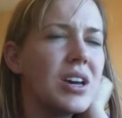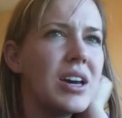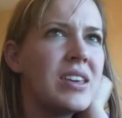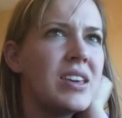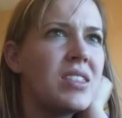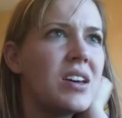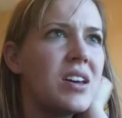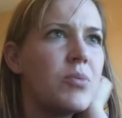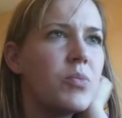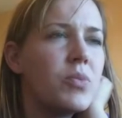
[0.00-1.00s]
I think
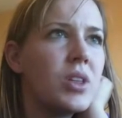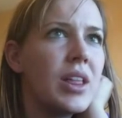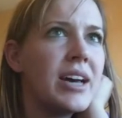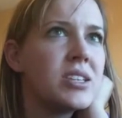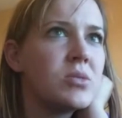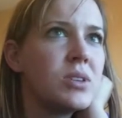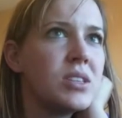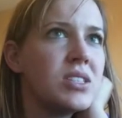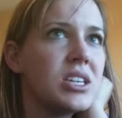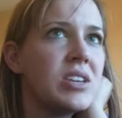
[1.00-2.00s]
the last one,
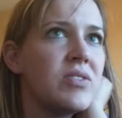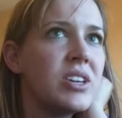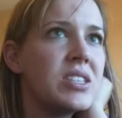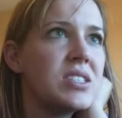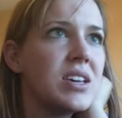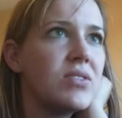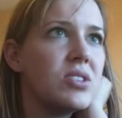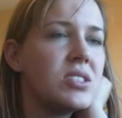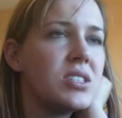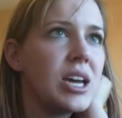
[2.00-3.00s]
the significance level
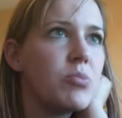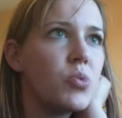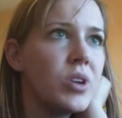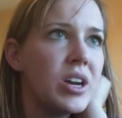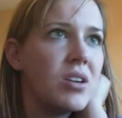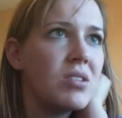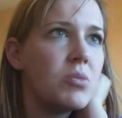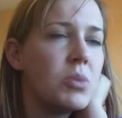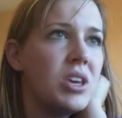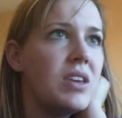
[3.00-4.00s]
is the type 1 error, the
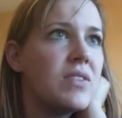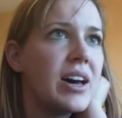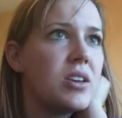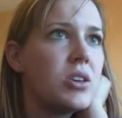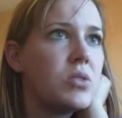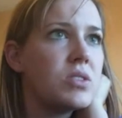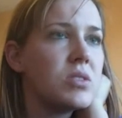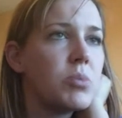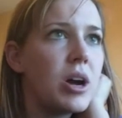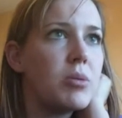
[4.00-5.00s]
p-value is the
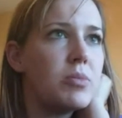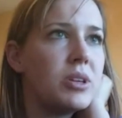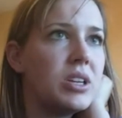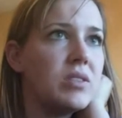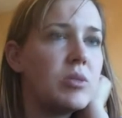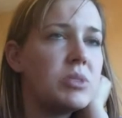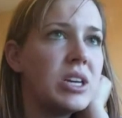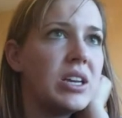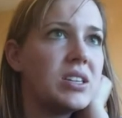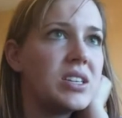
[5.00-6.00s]
probability of
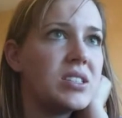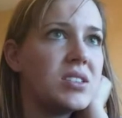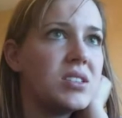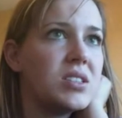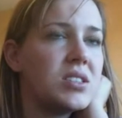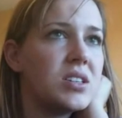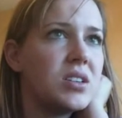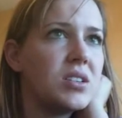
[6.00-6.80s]
obtaining a test statistic.